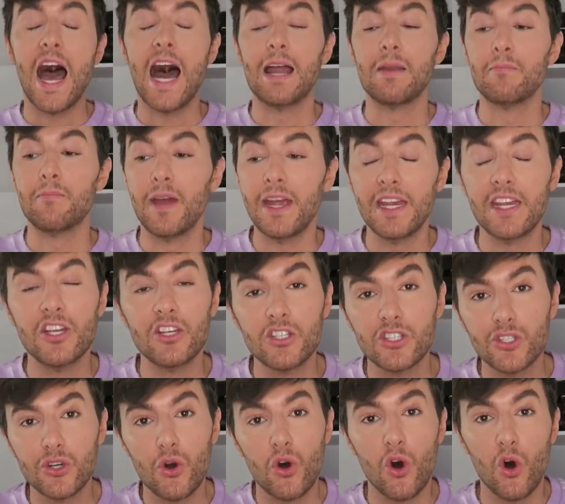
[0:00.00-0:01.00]
and making
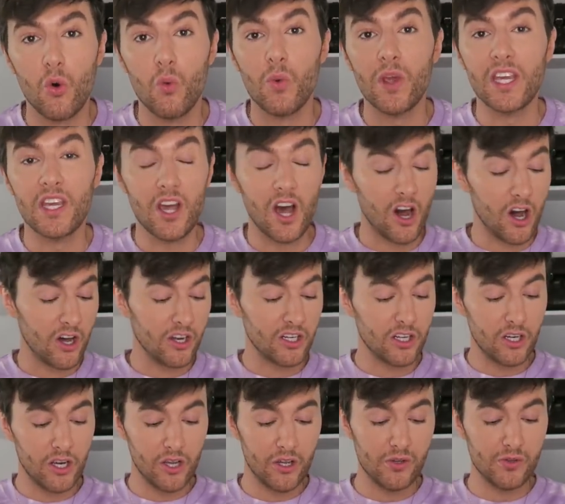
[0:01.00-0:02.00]
sure we
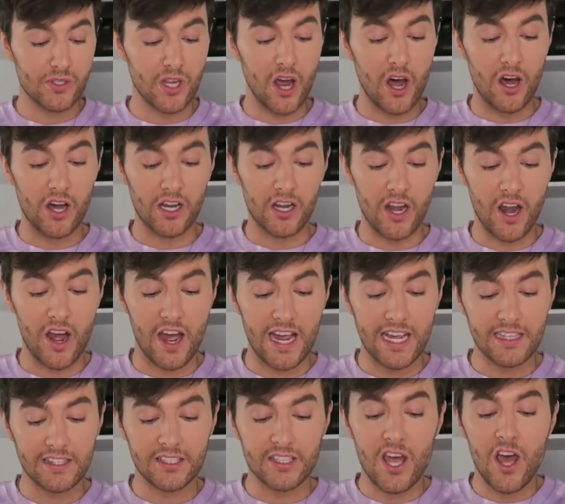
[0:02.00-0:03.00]
can't lose our
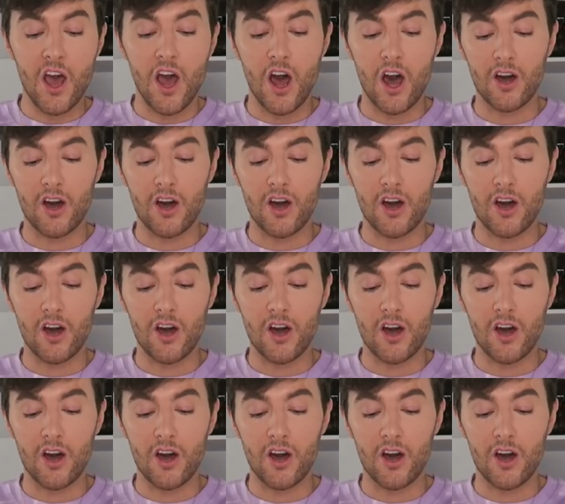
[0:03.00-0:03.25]
light,